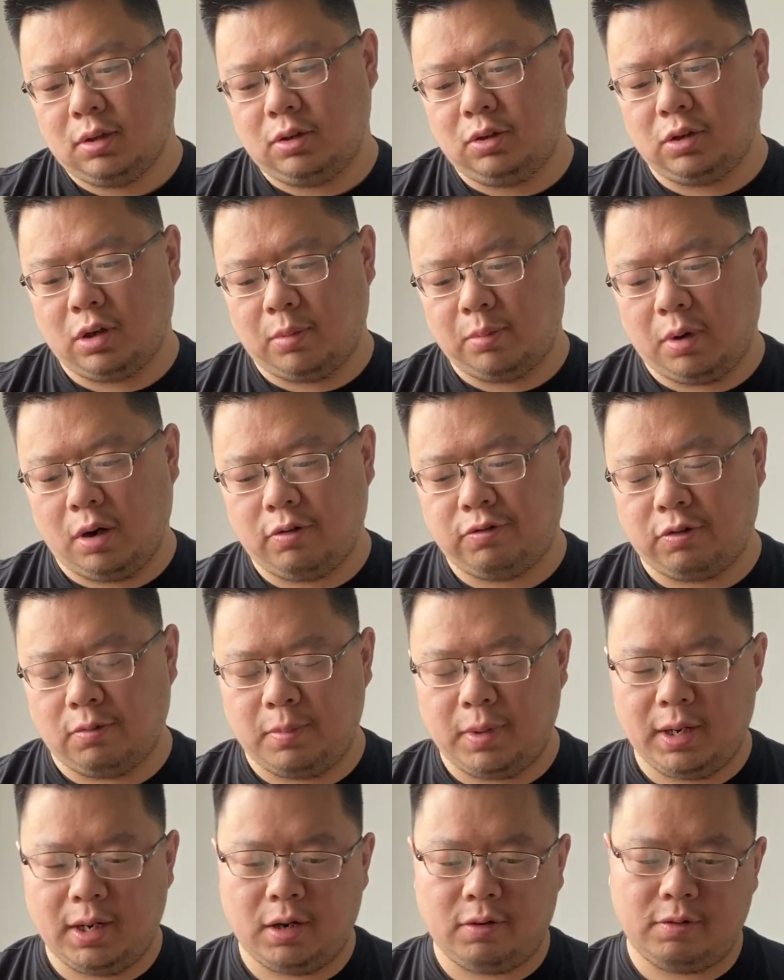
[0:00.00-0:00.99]
you are more
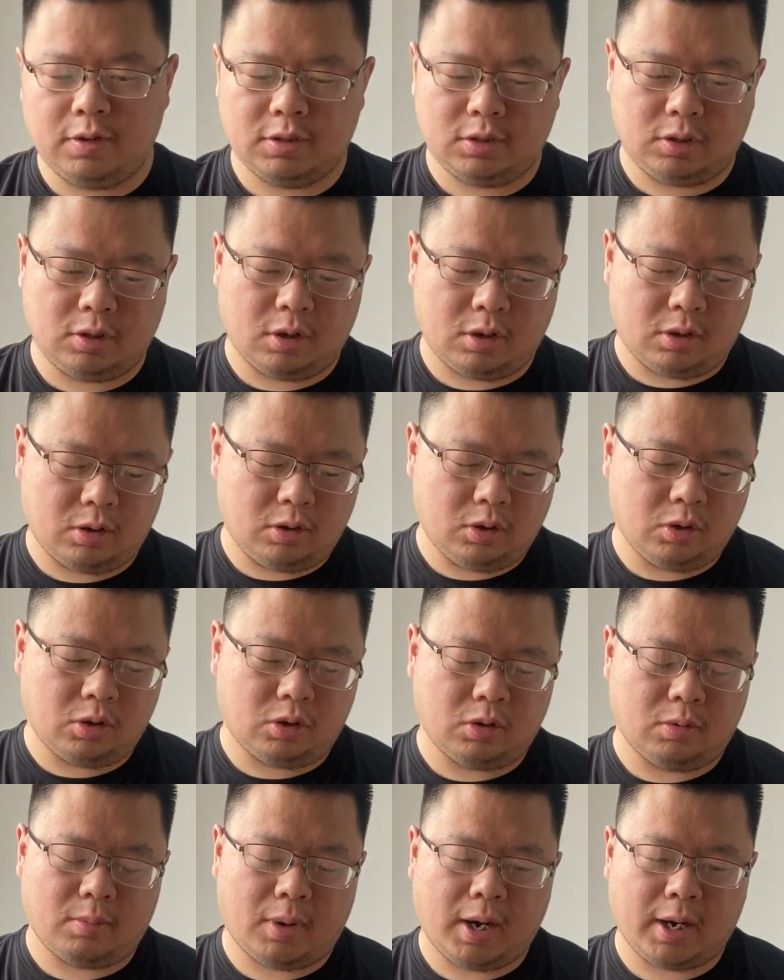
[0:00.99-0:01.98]
familiar with your
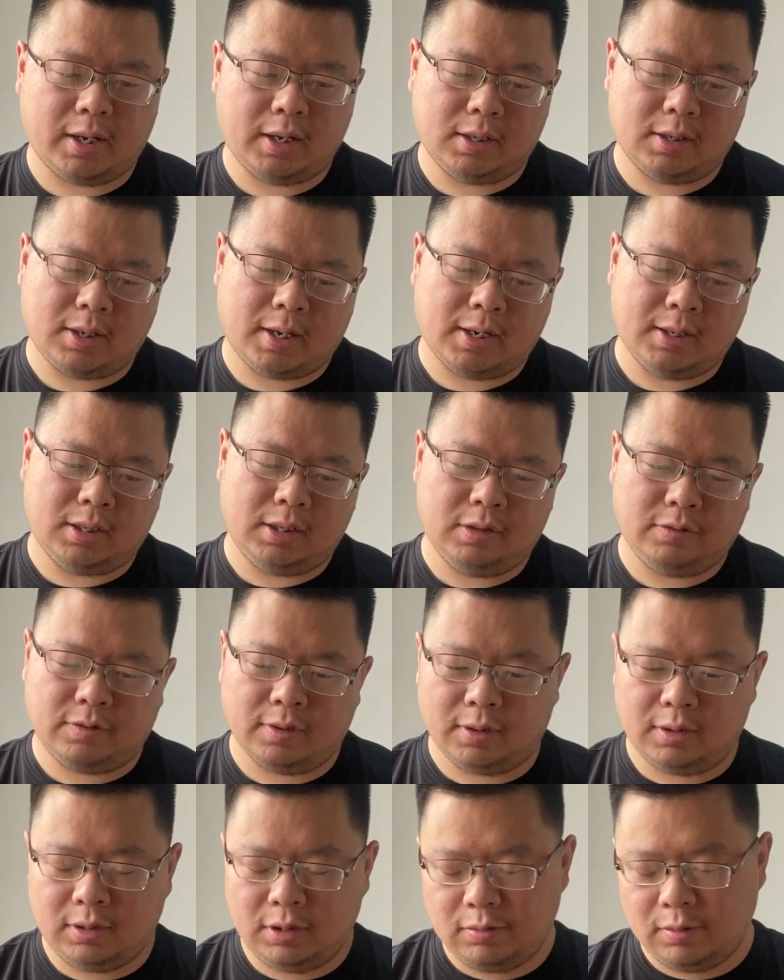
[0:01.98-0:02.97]
local market. And
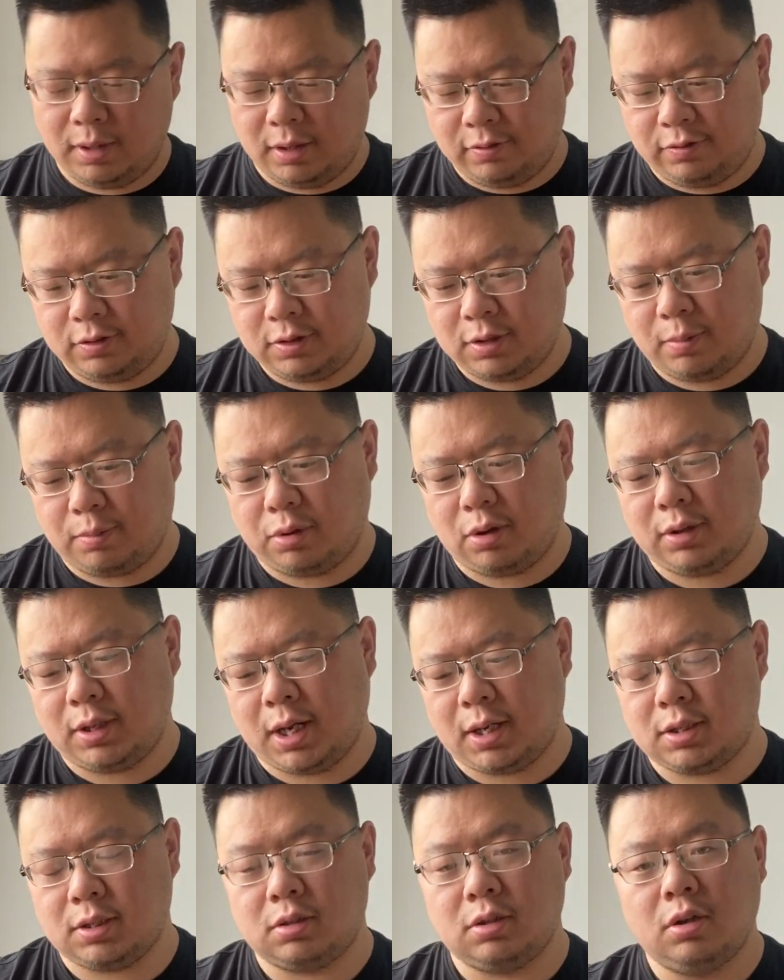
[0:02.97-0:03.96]
even if the
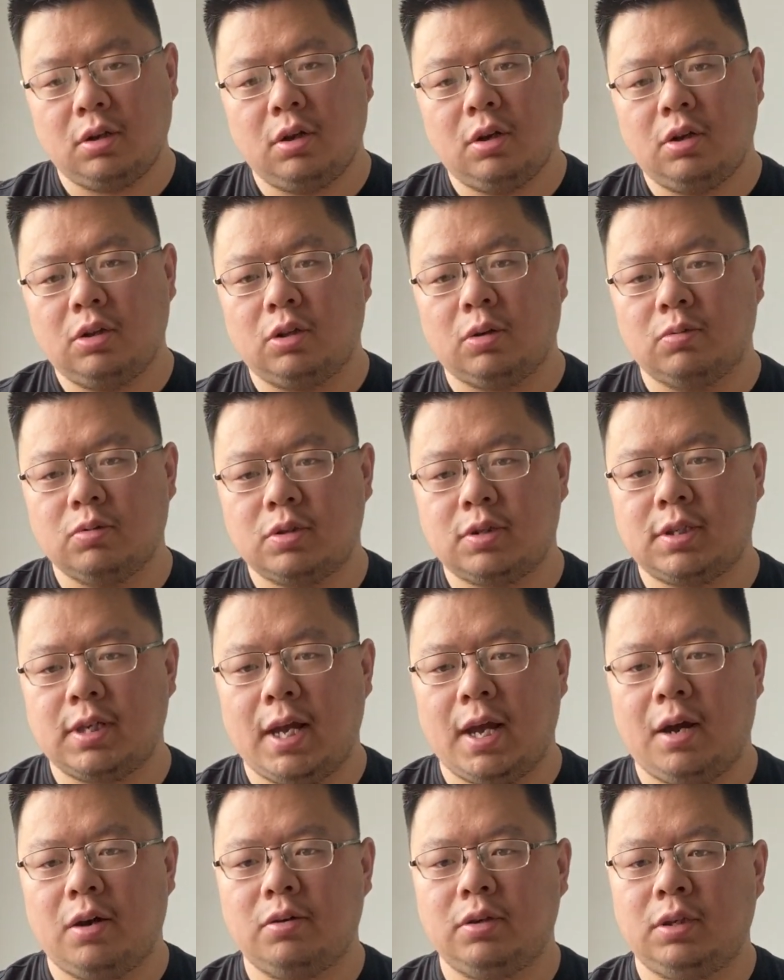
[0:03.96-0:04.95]
products don't
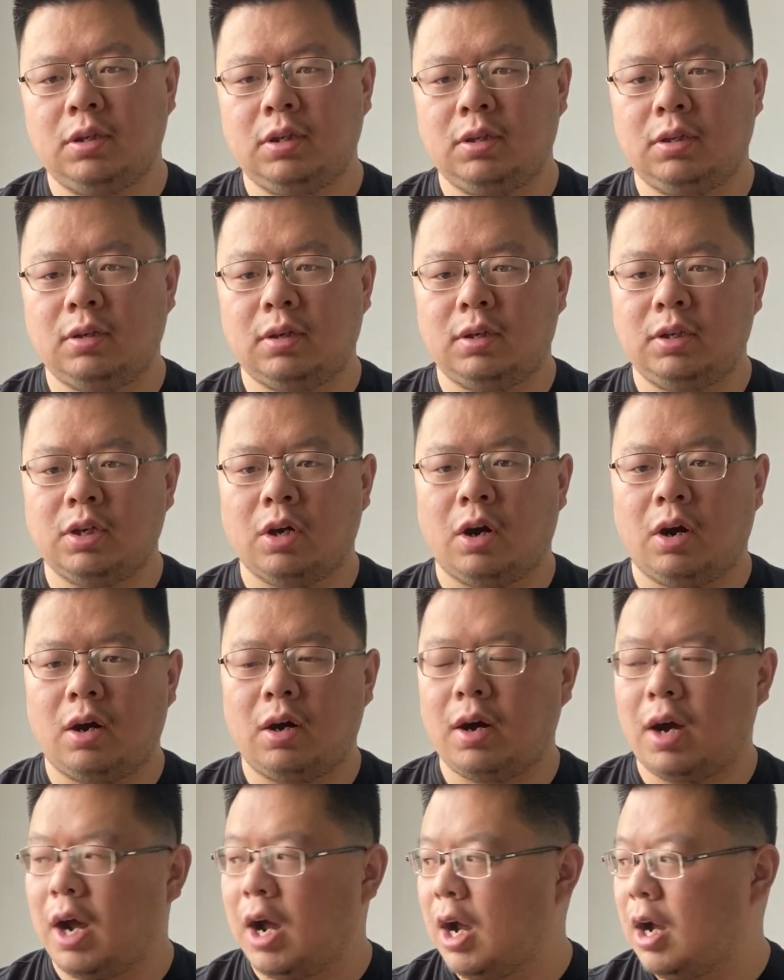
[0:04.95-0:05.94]
sell in your
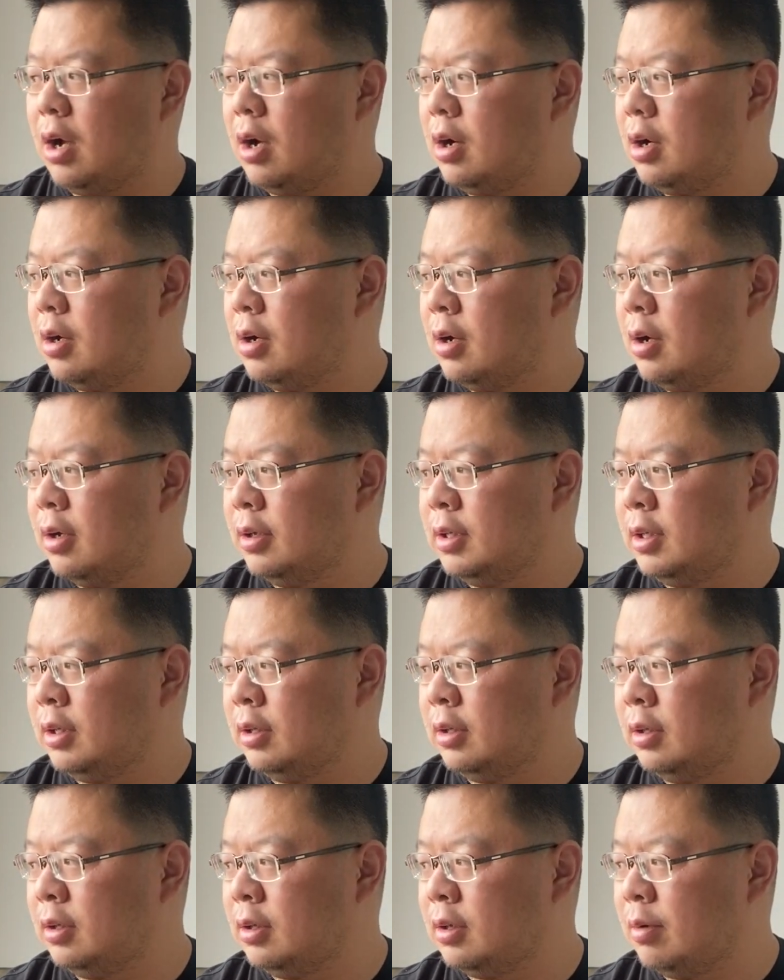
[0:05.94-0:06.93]

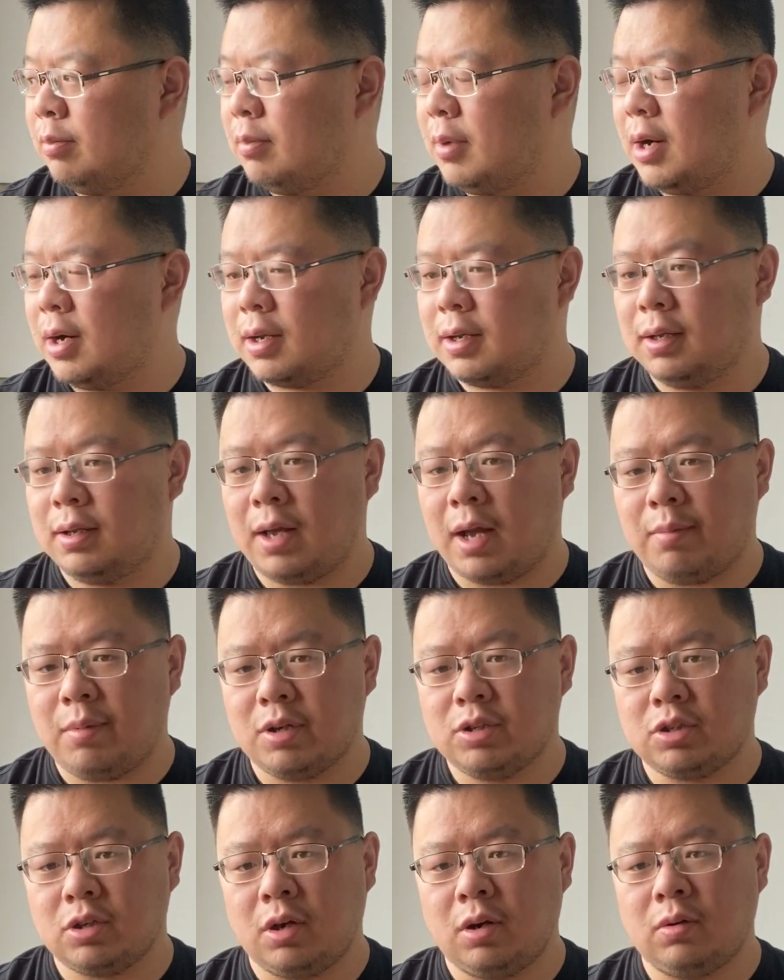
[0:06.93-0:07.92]
in American
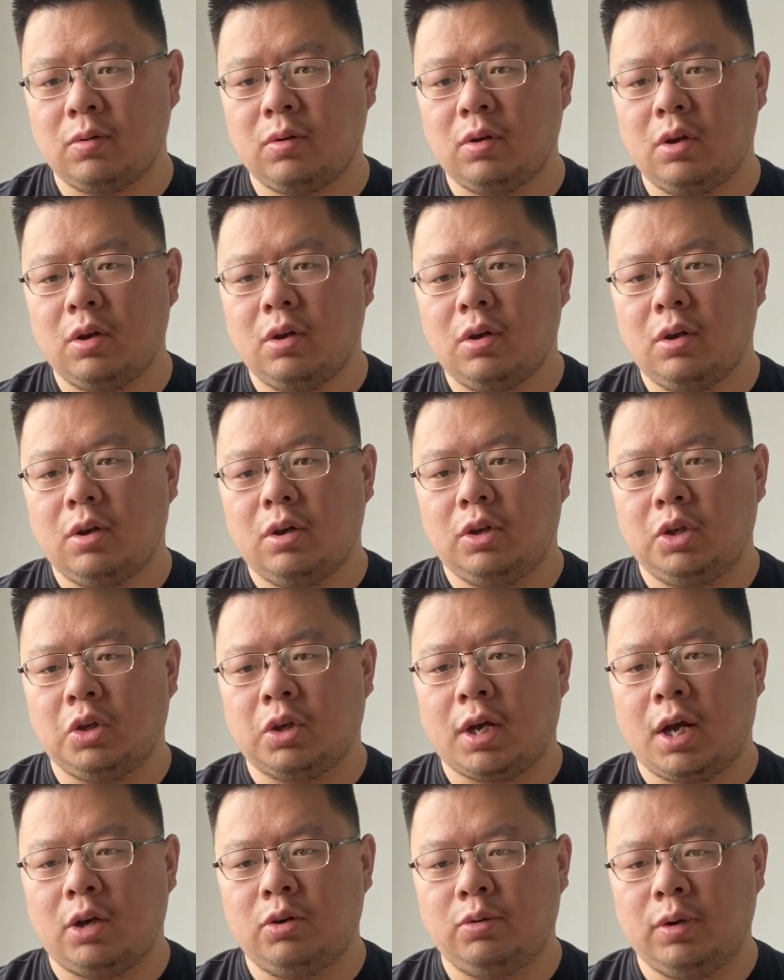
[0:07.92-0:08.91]
Amazon, you
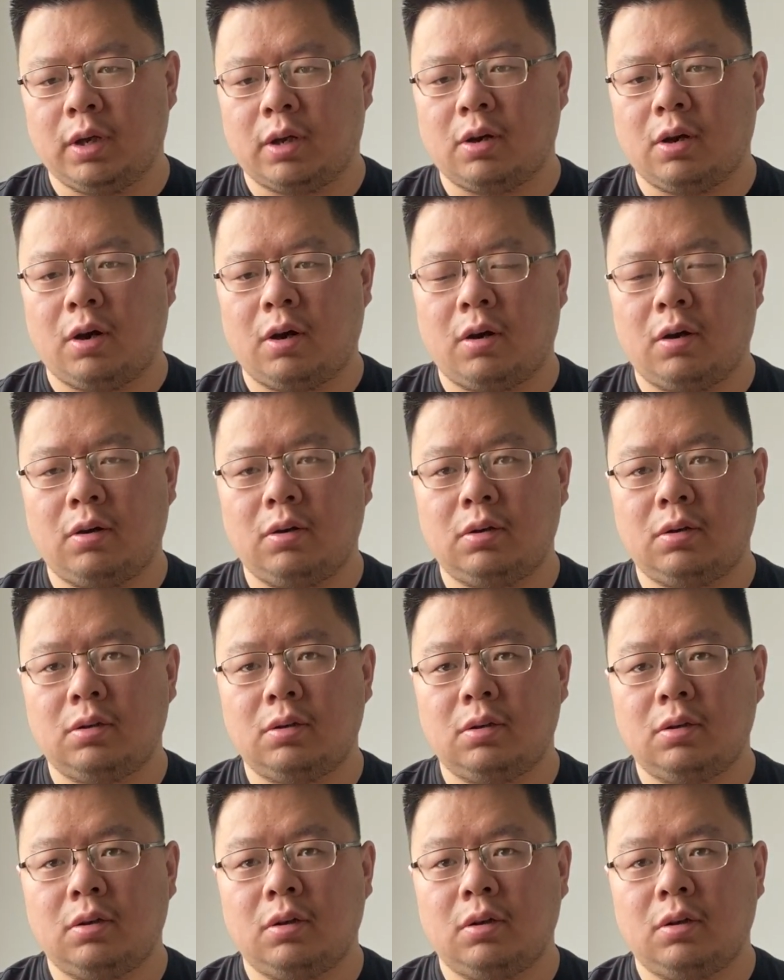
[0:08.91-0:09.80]
can recall